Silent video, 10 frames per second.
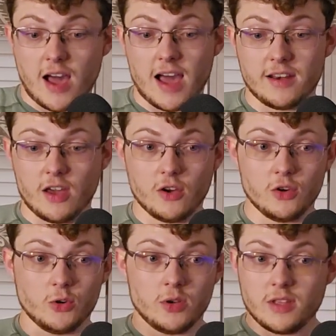I
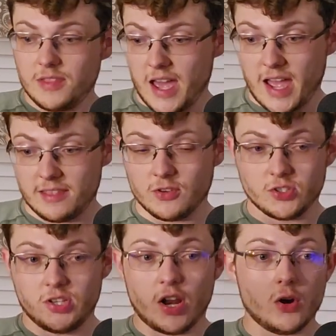know that
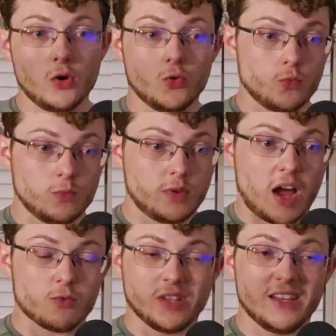there's not
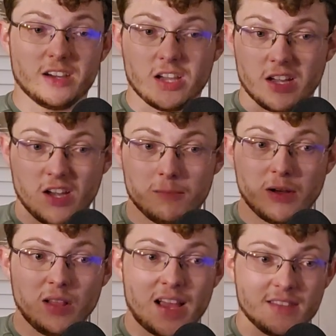really a gun
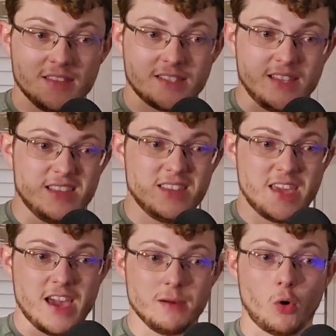belt like this in the
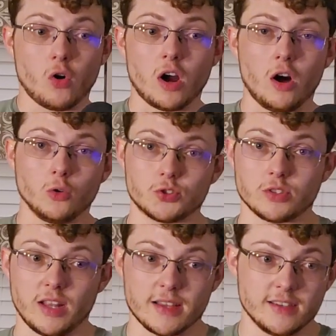game, or a
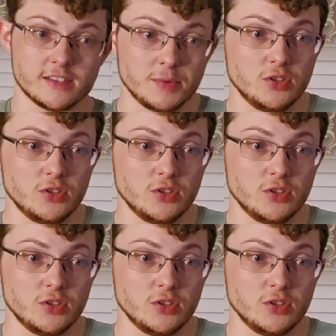holster like this.